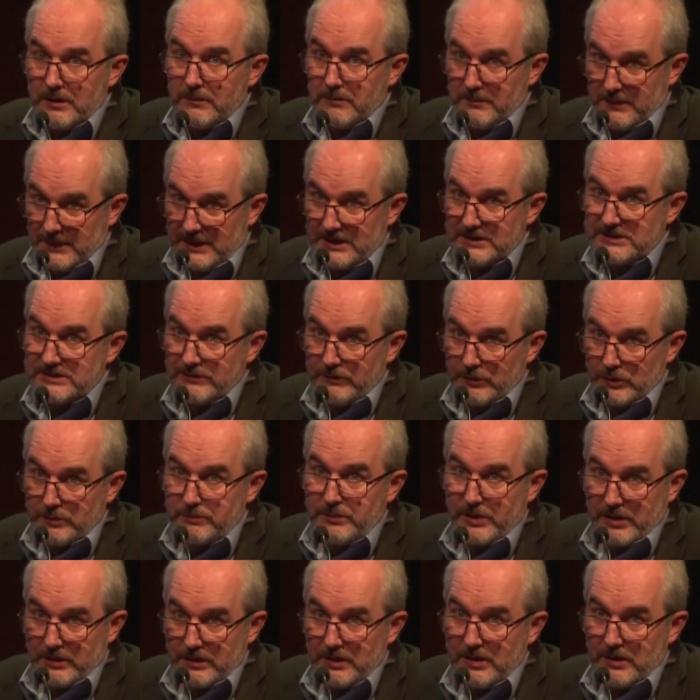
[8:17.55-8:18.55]
millisievert
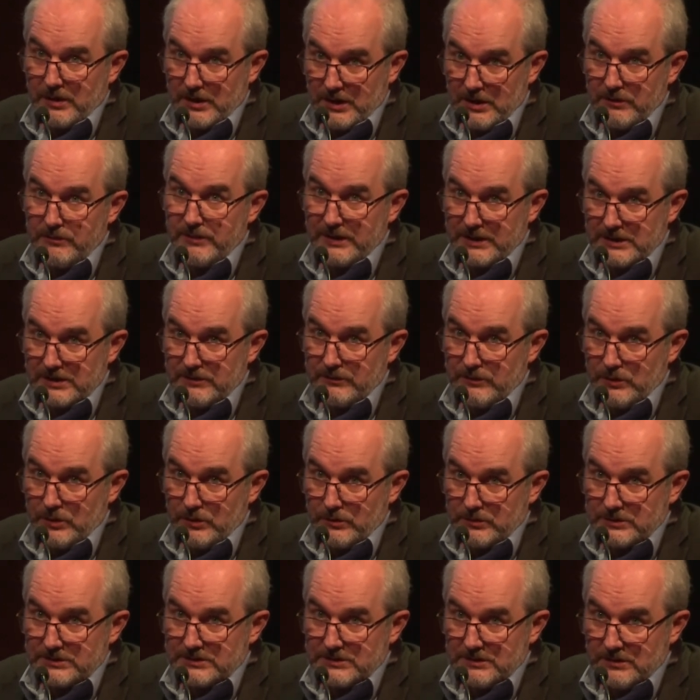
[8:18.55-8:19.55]
per year effective
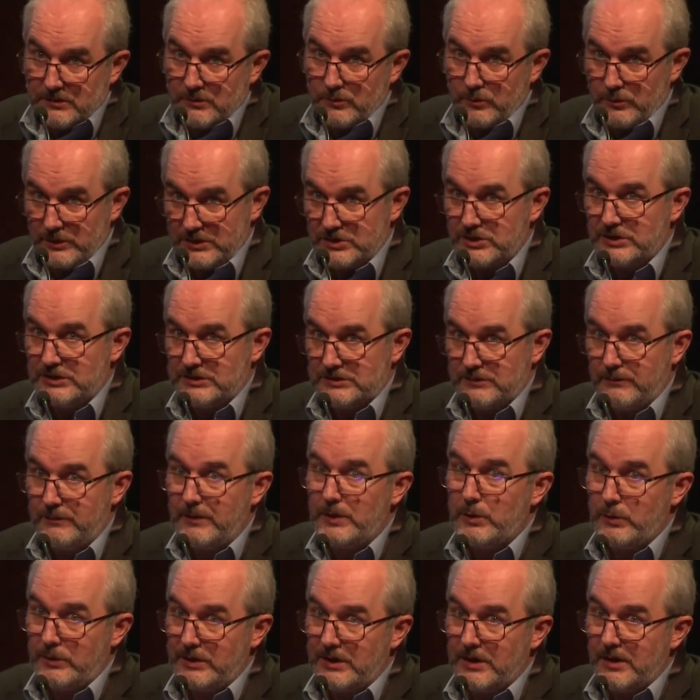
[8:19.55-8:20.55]
dose, which is
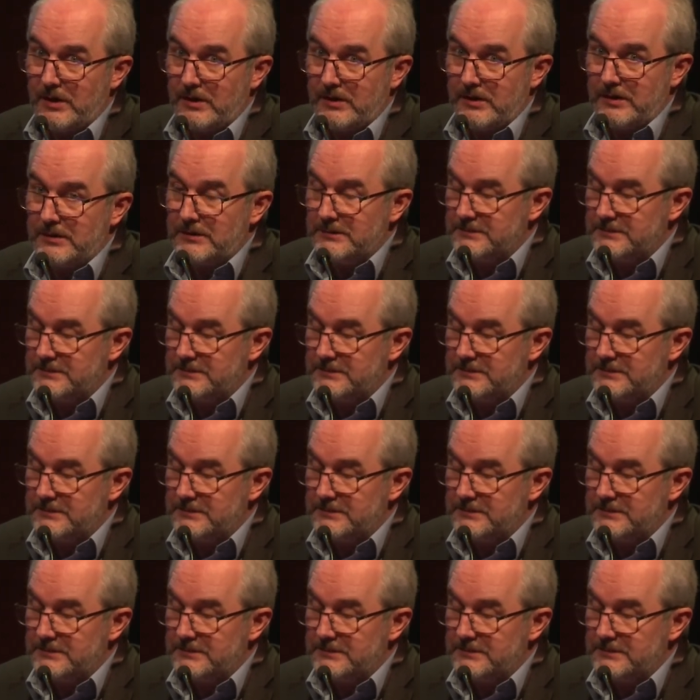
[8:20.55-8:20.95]
very high.